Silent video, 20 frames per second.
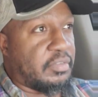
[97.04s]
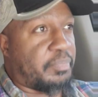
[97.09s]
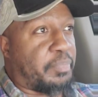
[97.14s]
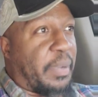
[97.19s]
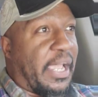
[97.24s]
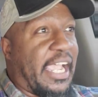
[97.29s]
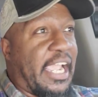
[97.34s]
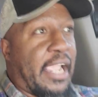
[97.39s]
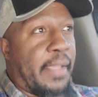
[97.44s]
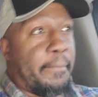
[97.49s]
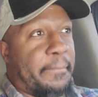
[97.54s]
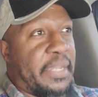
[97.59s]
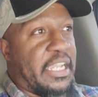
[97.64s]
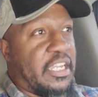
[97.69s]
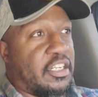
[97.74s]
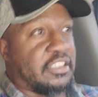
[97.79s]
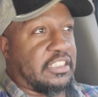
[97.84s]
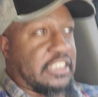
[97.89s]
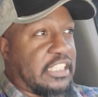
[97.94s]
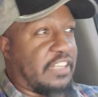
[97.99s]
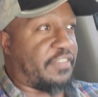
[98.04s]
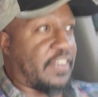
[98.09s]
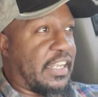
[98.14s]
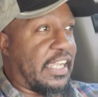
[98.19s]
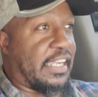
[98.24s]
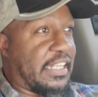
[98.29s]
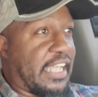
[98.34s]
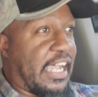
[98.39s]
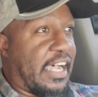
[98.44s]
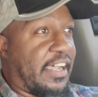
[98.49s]
paying bills, stuff
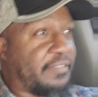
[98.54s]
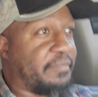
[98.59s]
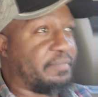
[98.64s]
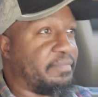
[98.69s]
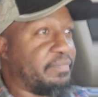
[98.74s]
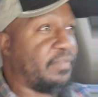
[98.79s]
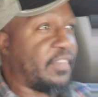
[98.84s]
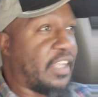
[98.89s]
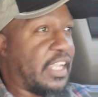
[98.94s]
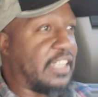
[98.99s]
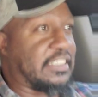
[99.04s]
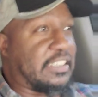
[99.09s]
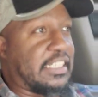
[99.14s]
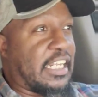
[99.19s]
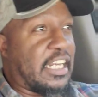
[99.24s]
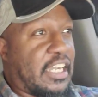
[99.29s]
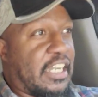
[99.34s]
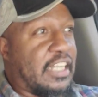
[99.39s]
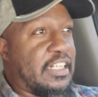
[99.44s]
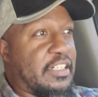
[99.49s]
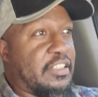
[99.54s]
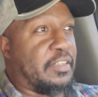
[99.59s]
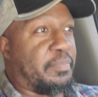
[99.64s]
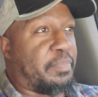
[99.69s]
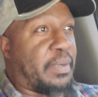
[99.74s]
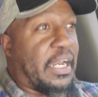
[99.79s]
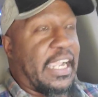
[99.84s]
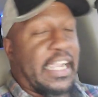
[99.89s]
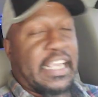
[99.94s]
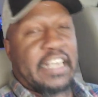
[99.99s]
like that, instead of under the
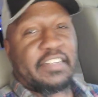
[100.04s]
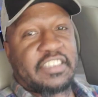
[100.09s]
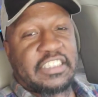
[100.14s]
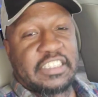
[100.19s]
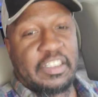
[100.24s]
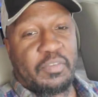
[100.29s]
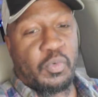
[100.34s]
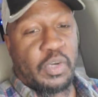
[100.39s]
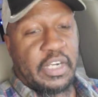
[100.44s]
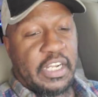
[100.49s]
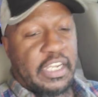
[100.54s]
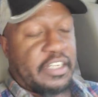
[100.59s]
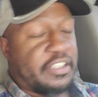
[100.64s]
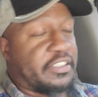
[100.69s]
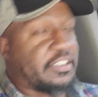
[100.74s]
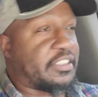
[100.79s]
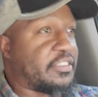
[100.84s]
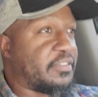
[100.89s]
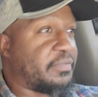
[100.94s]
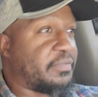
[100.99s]
blanket of someone else.